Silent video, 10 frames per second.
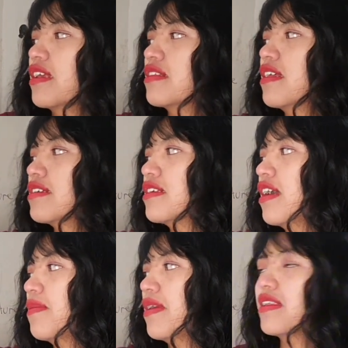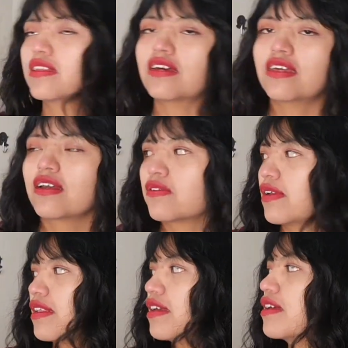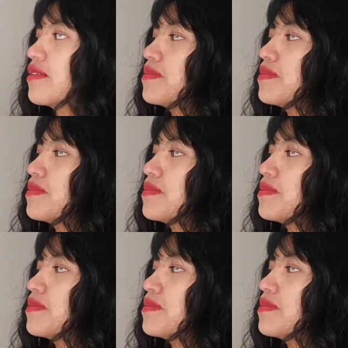it doesn't have any diacritic.